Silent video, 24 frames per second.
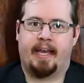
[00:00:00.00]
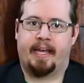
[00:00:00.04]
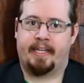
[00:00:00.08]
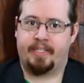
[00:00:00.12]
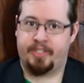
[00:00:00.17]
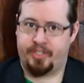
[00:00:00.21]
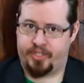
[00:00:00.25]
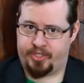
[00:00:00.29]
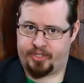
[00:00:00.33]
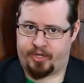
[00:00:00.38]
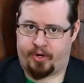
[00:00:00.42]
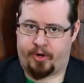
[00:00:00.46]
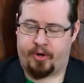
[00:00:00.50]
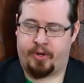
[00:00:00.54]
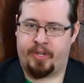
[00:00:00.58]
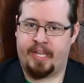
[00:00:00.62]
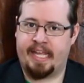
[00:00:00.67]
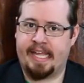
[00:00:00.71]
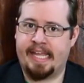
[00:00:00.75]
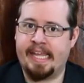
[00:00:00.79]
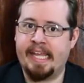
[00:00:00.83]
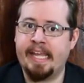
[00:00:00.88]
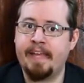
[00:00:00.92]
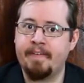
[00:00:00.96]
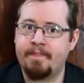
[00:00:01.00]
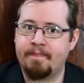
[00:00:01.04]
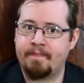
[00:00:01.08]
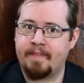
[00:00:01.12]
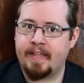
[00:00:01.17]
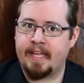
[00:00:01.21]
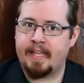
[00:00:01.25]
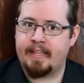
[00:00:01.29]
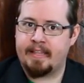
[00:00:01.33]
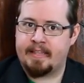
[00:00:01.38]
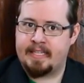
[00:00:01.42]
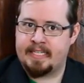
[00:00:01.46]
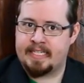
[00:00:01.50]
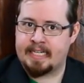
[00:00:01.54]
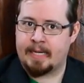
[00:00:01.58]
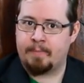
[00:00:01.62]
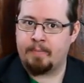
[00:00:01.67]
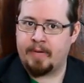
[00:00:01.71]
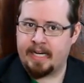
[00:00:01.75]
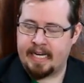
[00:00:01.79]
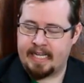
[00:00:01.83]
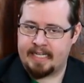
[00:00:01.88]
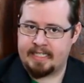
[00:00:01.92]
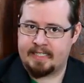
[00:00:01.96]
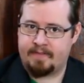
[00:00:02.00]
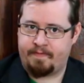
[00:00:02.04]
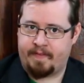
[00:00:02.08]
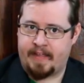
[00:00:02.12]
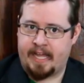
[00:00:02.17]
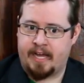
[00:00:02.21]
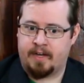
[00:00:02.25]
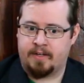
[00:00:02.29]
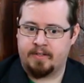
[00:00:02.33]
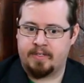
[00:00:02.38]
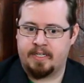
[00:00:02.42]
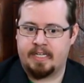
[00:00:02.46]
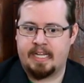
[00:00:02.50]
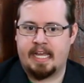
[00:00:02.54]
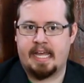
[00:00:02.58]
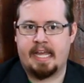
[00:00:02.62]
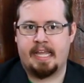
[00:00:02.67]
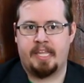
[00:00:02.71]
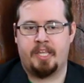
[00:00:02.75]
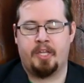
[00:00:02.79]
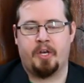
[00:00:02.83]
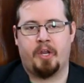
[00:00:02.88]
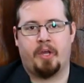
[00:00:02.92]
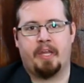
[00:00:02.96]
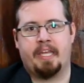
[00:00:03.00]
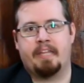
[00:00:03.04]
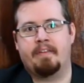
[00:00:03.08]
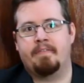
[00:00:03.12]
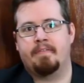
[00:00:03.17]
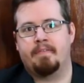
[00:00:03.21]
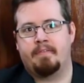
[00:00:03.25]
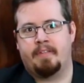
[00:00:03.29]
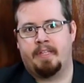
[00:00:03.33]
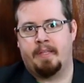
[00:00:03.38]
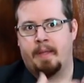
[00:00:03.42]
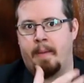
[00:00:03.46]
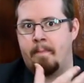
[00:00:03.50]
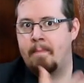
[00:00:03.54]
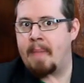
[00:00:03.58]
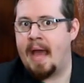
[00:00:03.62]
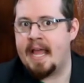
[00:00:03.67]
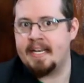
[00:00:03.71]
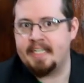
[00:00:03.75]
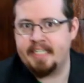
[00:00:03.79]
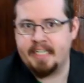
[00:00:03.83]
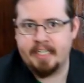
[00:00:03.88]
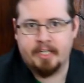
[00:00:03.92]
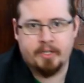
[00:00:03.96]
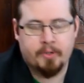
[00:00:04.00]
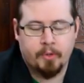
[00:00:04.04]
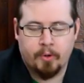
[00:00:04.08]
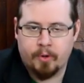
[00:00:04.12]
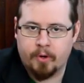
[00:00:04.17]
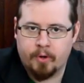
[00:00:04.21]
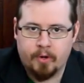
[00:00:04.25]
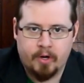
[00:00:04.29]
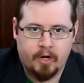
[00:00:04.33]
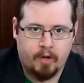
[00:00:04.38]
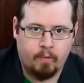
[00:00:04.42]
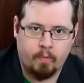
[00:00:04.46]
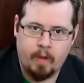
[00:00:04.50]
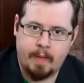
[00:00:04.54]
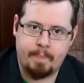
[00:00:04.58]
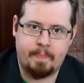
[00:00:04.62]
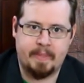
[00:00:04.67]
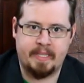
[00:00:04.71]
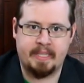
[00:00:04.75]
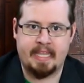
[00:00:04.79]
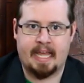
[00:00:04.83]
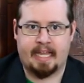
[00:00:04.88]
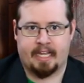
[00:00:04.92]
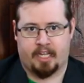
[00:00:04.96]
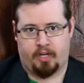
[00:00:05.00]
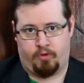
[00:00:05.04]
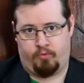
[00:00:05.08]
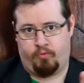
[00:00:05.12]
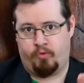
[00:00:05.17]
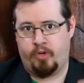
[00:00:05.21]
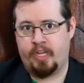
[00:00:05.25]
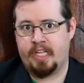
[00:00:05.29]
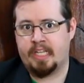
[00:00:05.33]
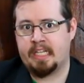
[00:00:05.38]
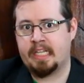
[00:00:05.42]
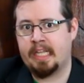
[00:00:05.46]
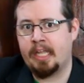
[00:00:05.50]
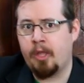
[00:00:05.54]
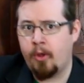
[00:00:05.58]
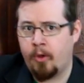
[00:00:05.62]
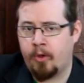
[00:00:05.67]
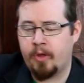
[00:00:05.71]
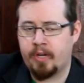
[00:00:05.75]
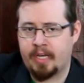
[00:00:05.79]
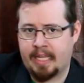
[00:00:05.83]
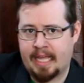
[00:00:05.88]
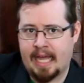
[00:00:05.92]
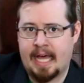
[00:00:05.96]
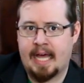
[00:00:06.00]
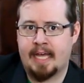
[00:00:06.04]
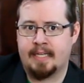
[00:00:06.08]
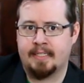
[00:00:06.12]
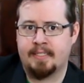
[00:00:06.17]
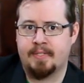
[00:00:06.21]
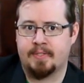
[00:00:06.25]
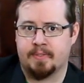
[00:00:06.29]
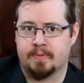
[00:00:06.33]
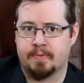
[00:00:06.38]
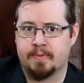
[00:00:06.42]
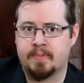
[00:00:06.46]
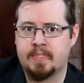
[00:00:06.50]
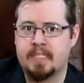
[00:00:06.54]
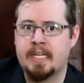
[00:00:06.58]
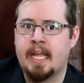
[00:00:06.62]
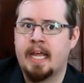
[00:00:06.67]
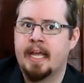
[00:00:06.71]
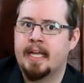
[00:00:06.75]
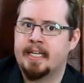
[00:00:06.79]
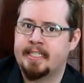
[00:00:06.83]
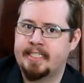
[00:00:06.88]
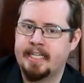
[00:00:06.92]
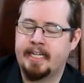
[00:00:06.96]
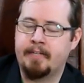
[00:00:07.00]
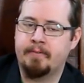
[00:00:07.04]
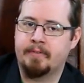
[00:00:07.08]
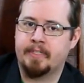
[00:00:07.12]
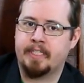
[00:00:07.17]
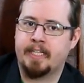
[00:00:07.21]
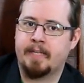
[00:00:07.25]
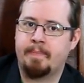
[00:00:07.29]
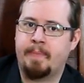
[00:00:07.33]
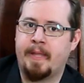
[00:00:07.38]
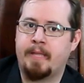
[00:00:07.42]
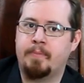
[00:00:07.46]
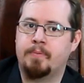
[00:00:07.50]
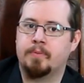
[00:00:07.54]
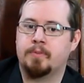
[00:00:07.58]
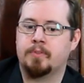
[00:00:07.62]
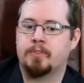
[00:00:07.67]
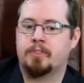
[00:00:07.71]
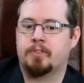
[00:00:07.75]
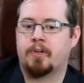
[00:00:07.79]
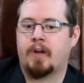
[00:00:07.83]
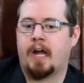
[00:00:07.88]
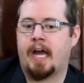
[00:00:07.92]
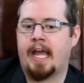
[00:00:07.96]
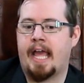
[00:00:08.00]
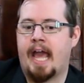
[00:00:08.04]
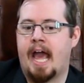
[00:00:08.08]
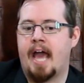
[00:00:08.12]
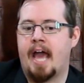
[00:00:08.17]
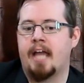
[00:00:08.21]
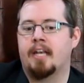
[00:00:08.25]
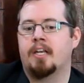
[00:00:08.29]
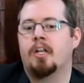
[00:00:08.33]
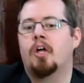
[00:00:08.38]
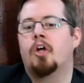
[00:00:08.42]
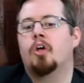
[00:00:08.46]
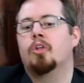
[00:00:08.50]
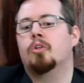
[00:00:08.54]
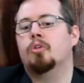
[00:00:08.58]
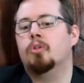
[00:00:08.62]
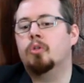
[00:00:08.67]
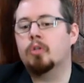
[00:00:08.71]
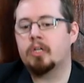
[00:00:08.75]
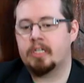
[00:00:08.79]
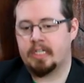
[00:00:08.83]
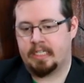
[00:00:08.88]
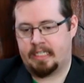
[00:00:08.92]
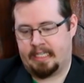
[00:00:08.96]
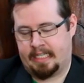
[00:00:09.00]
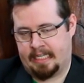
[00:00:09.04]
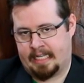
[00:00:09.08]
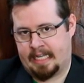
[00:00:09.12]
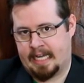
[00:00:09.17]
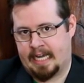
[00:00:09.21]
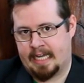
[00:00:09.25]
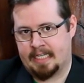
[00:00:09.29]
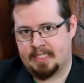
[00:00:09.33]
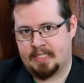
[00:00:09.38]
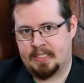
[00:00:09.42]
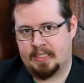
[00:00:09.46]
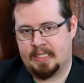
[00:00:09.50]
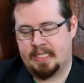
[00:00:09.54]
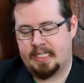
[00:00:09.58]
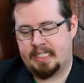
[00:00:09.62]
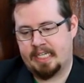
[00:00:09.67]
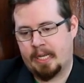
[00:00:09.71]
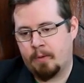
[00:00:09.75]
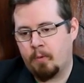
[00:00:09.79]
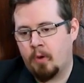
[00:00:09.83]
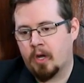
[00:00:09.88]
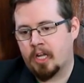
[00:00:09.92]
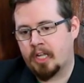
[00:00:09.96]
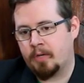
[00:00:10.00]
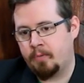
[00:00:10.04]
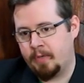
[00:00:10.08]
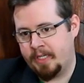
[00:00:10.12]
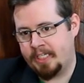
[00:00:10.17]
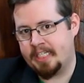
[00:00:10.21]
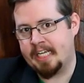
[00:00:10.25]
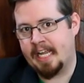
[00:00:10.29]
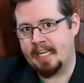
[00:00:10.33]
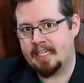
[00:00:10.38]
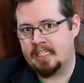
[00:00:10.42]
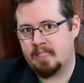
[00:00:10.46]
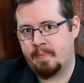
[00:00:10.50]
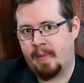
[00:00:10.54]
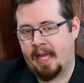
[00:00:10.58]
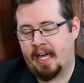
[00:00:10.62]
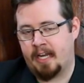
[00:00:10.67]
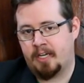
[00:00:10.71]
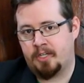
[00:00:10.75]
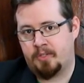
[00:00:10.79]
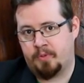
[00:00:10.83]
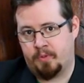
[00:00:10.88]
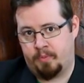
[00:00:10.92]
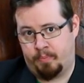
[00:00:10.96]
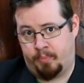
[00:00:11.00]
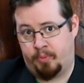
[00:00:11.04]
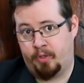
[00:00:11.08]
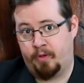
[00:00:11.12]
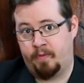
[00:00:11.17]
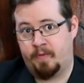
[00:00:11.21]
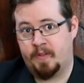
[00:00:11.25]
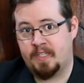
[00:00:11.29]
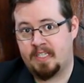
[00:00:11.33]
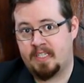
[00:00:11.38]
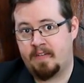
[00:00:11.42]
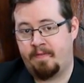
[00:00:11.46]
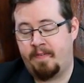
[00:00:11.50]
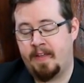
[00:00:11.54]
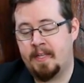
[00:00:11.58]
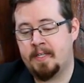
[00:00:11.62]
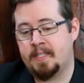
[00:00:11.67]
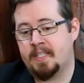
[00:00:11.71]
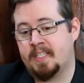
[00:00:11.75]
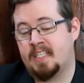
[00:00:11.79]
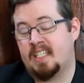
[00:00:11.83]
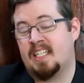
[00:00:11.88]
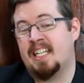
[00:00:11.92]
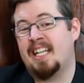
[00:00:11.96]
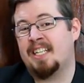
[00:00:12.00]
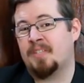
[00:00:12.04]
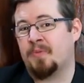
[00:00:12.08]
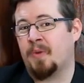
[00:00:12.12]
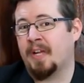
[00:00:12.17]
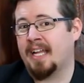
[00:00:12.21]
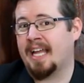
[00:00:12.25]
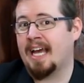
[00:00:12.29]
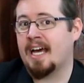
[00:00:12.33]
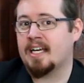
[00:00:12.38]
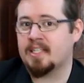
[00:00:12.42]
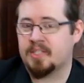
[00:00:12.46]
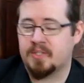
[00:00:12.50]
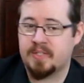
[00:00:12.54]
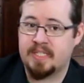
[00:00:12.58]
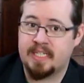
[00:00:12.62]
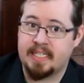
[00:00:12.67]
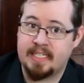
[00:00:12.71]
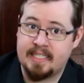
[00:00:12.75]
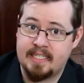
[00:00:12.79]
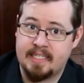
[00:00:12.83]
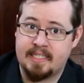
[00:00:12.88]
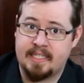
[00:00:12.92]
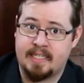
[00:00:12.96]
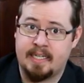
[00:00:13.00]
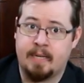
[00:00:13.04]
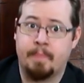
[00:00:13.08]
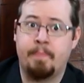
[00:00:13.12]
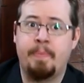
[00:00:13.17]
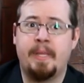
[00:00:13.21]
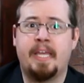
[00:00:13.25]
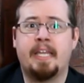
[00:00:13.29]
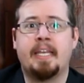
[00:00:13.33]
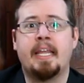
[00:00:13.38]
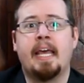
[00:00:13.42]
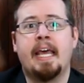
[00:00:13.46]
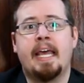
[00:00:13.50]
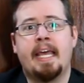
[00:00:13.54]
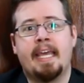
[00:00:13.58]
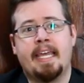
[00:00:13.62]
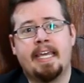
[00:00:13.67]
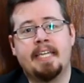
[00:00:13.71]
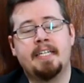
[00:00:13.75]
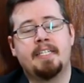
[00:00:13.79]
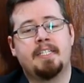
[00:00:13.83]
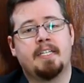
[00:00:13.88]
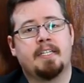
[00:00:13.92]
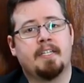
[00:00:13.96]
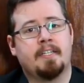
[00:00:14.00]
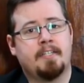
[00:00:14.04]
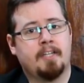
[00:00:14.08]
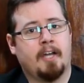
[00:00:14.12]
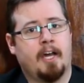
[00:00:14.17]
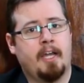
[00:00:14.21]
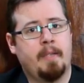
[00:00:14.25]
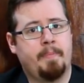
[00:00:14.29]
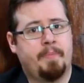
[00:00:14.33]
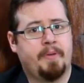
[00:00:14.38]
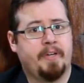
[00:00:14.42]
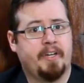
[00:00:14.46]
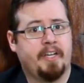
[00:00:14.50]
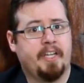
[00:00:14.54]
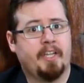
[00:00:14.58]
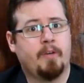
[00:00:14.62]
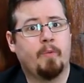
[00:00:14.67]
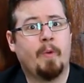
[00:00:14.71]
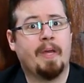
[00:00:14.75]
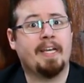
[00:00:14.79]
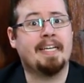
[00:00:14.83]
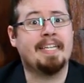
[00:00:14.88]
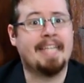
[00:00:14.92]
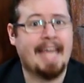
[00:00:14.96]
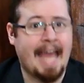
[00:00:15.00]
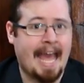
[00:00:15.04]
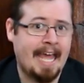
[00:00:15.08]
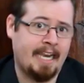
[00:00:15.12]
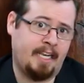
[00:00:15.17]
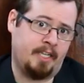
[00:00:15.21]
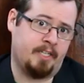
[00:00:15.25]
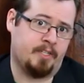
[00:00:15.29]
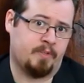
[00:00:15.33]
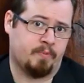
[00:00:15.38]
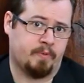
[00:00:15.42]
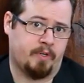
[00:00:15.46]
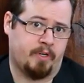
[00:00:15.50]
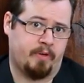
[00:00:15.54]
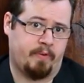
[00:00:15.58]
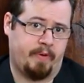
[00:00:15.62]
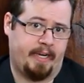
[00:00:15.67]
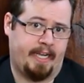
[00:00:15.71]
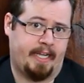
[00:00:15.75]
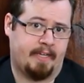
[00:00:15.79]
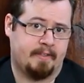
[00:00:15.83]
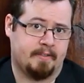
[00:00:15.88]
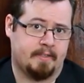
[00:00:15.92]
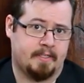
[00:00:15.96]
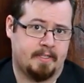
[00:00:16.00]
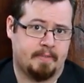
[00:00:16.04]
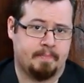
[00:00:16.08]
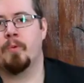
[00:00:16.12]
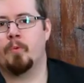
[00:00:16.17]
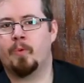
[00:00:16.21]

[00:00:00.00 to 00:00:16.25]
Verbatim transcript: And so if uh, someone has found, uh, you know, in you know, magic or a weapon that can really hurt castles, generally people will try and look at the castle and say, what can we change about it to improve its defenses? And that's why castles existed a bit into the time period when cannons were around.